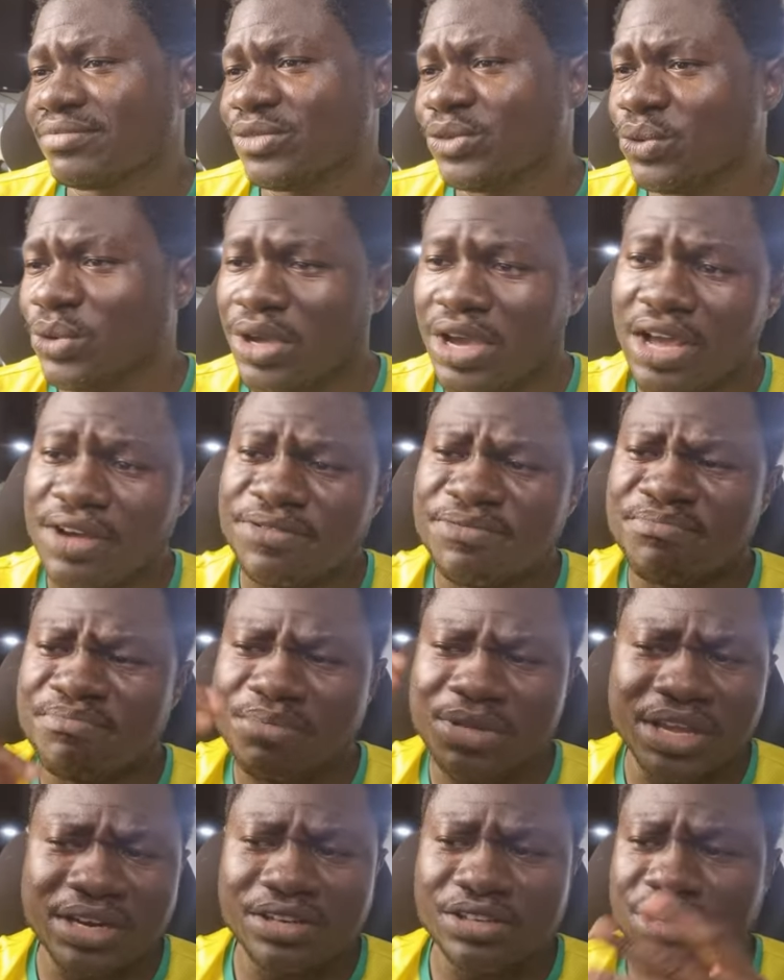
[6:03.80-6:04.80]
We have
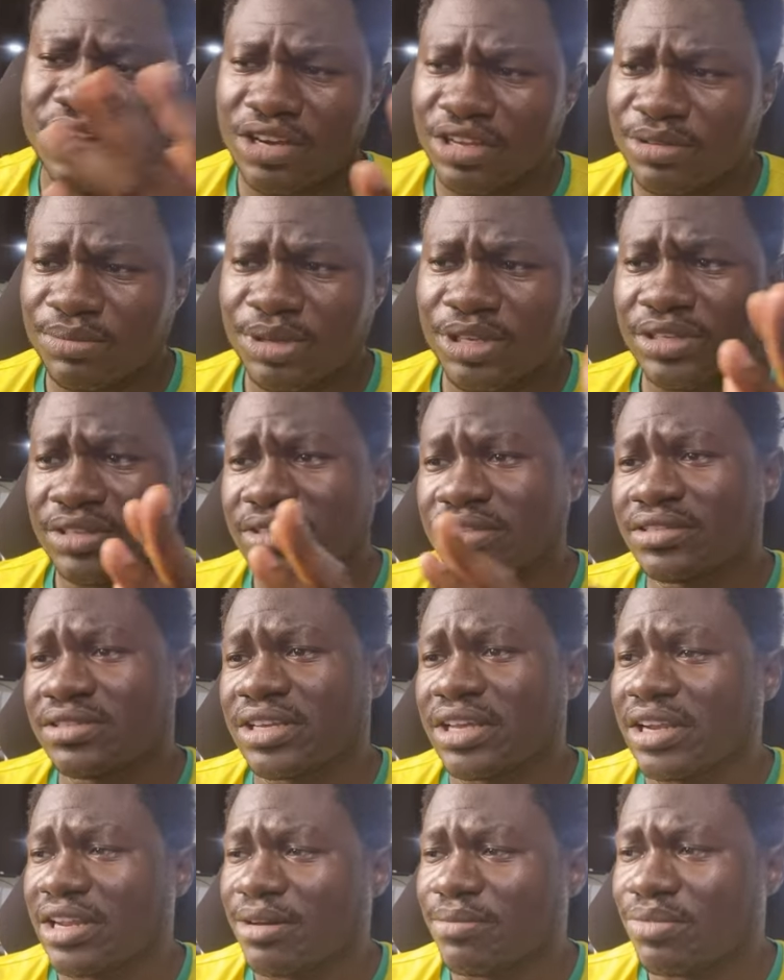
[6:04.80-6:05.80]
many documents
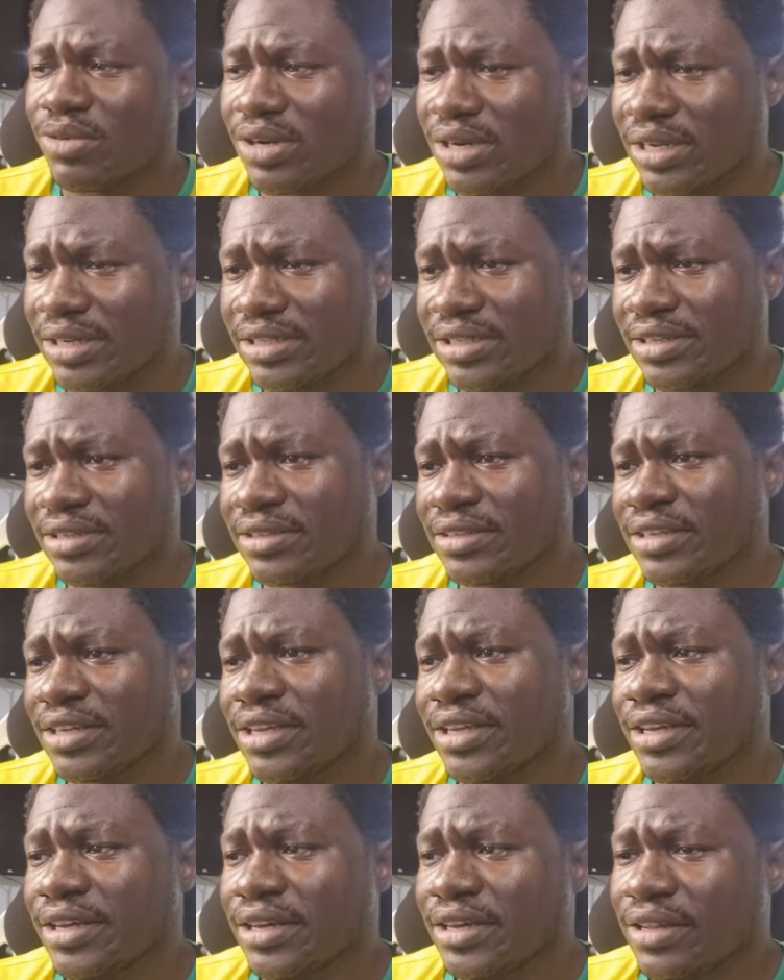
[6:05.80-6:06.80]
elaborated
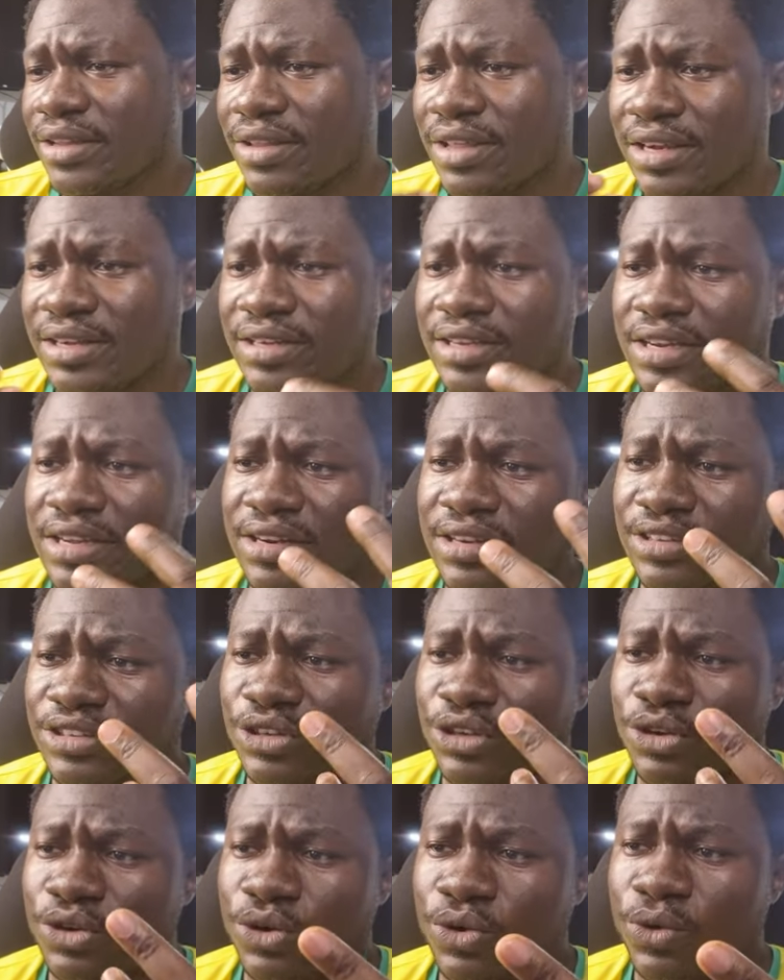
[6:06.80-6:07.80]
that can,
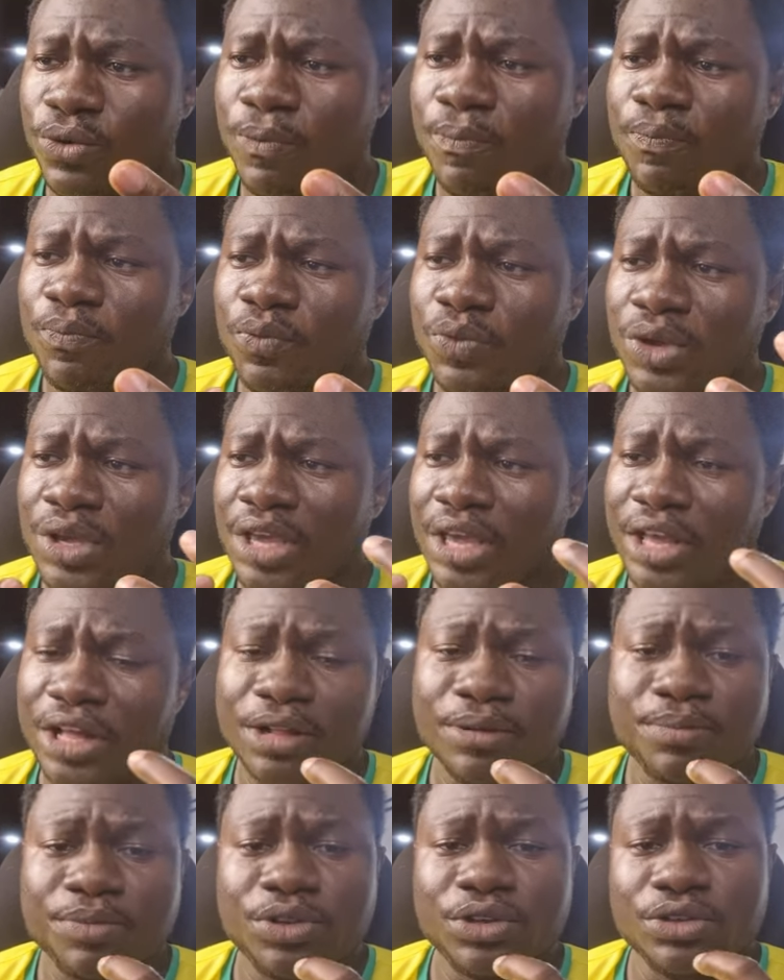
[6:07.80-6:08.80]

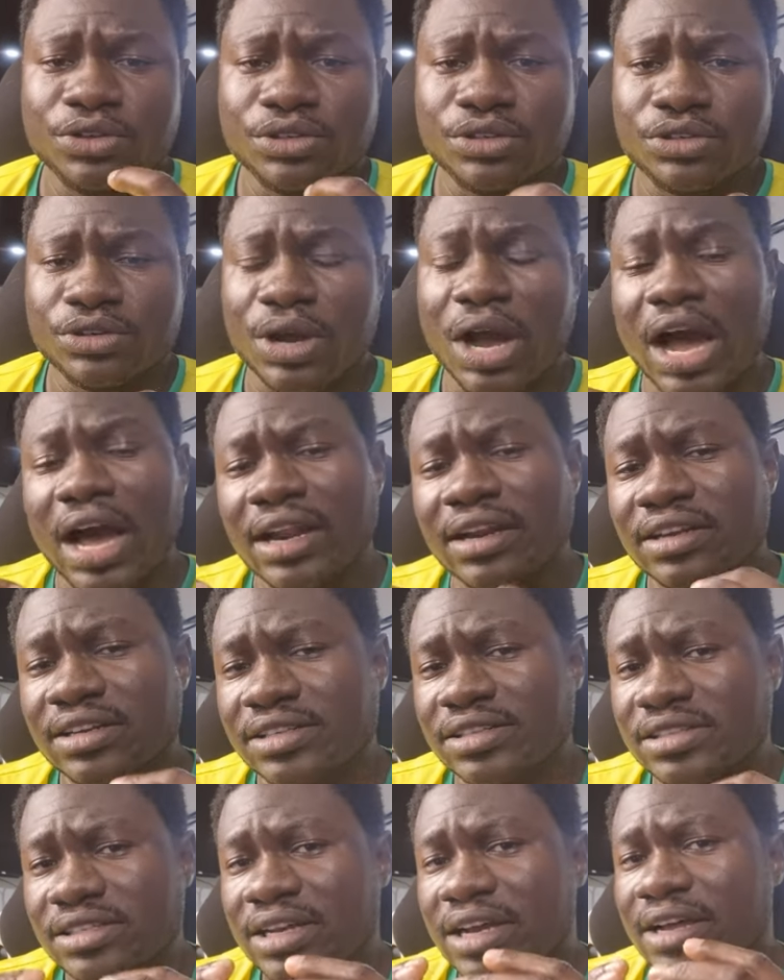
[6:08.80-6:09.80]
help you to
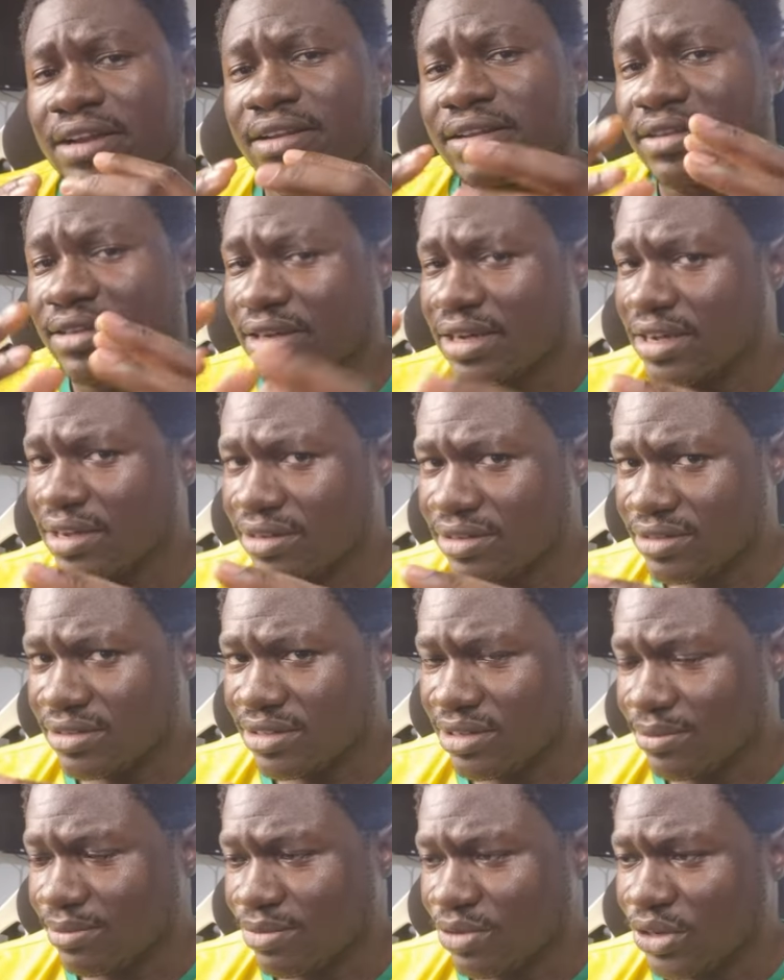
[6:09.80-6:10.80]
understand the
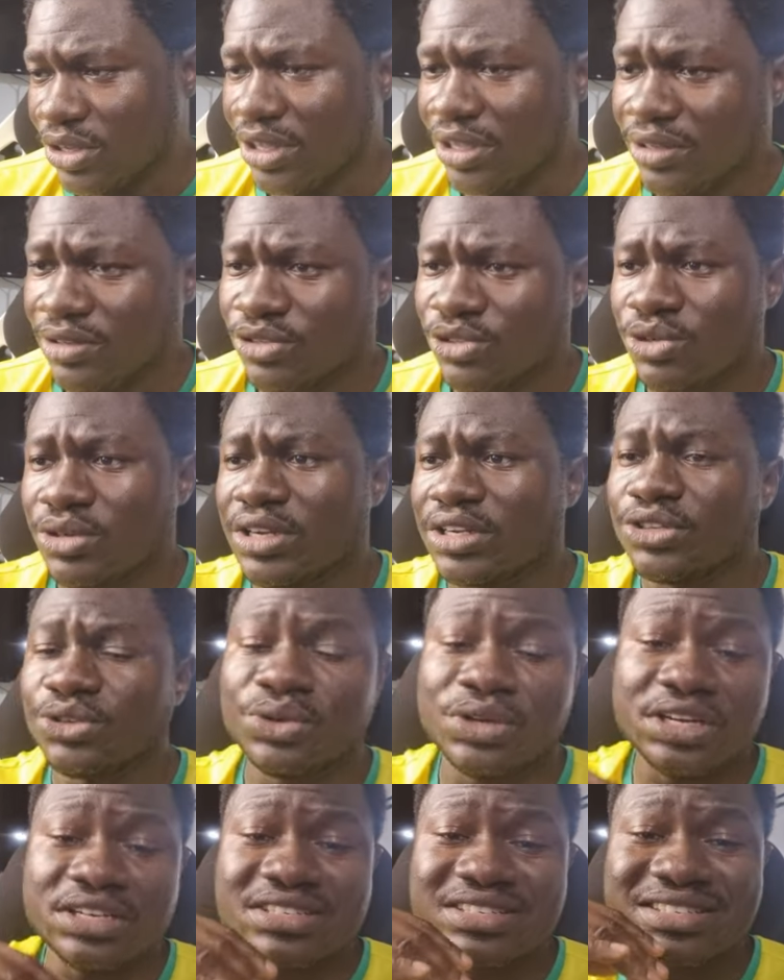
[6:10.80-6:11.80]
concept, okay, so that you
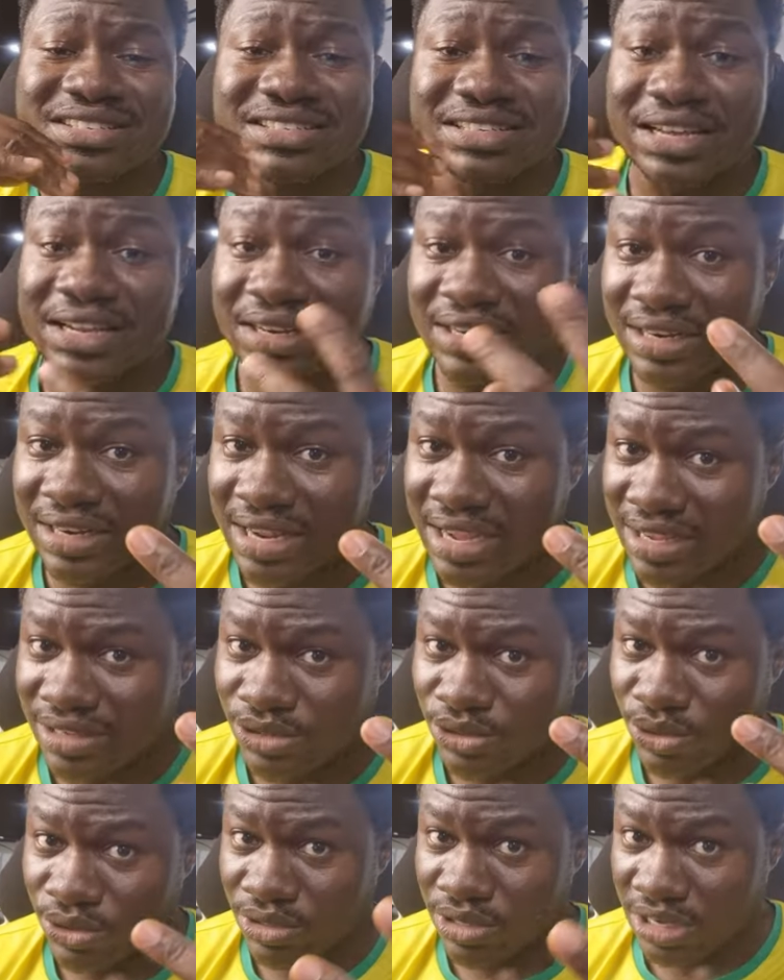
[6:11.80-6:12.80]
can
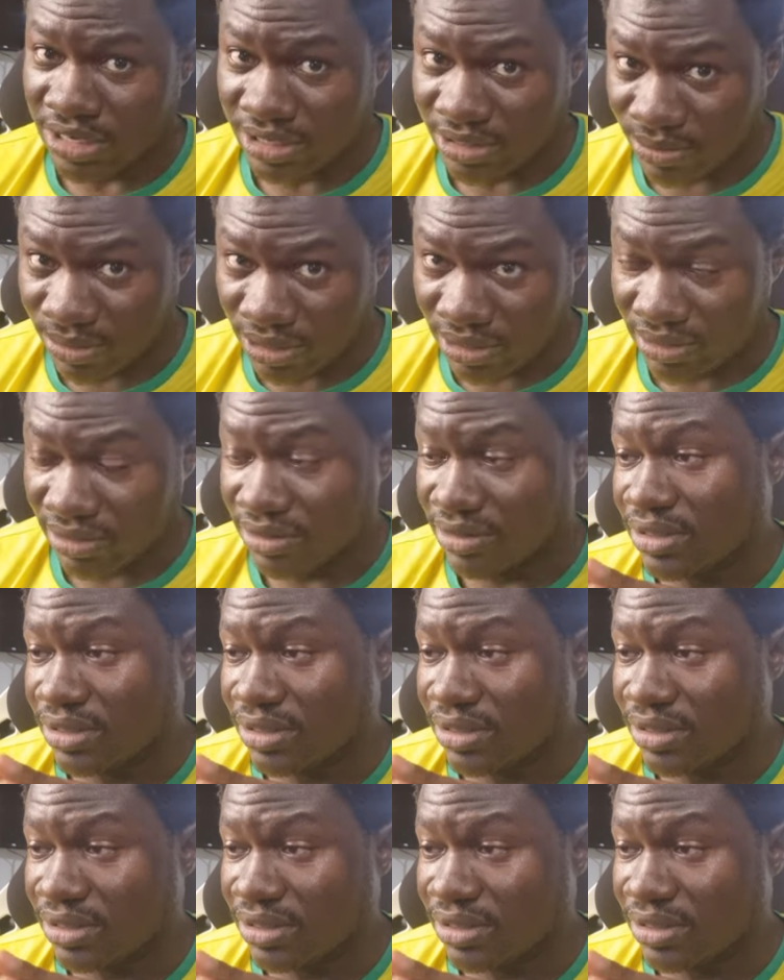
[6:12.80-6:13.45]
standardize your document.